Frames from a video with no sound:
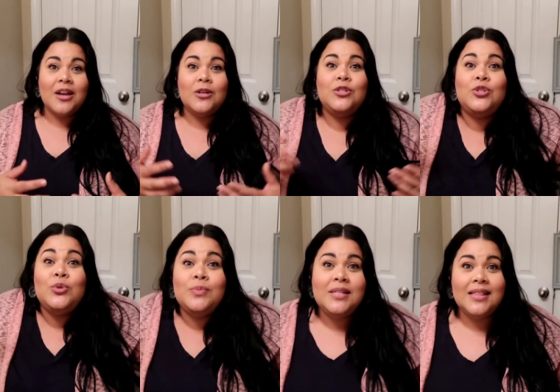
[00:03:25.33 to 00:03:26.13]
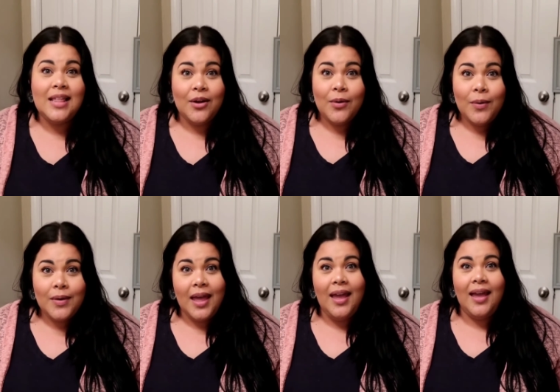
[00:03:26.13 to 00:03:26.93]
assumes that they're
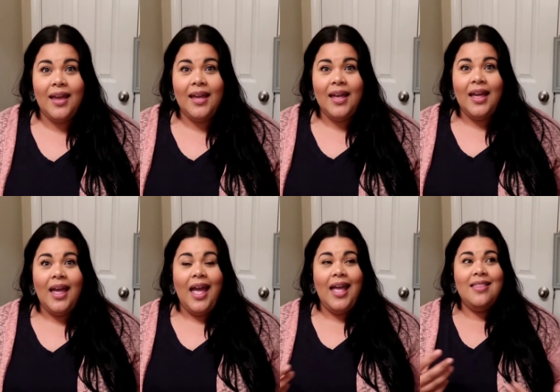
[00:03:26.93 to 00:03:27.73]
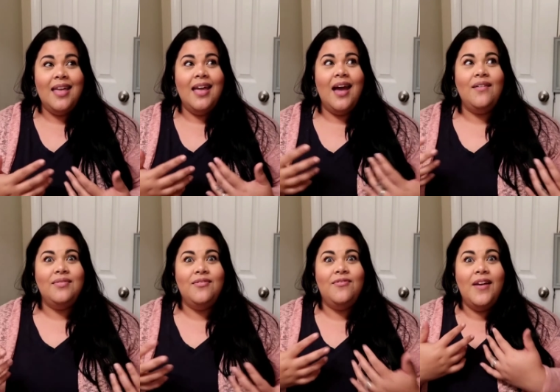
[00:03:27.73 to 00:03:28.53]
okay and they
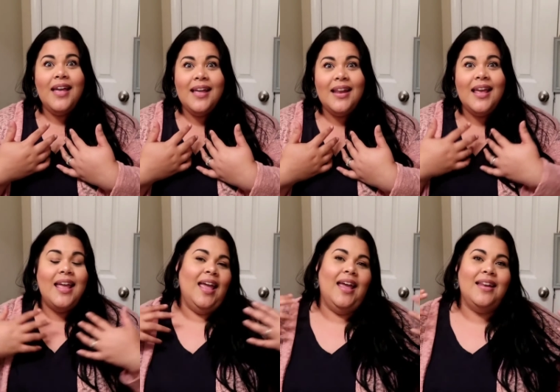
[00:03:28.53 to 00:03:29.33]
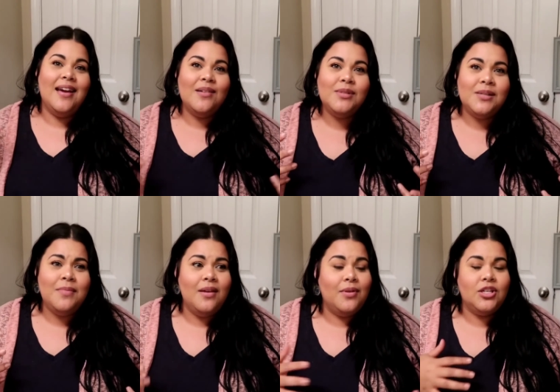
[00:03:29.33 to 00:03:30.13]
have to vent and come to
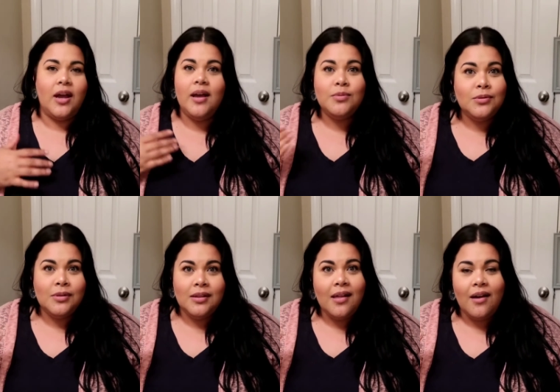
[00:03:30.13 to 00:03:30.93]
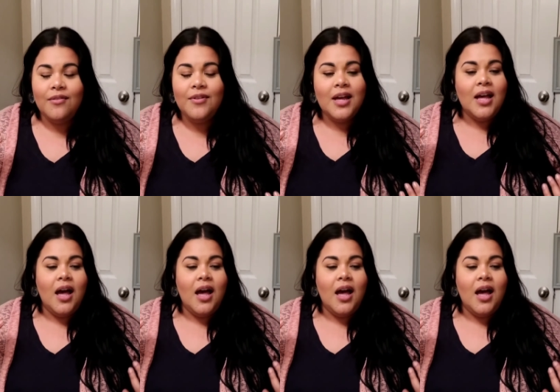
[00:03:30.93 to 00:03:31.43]
me, which I absolutely love.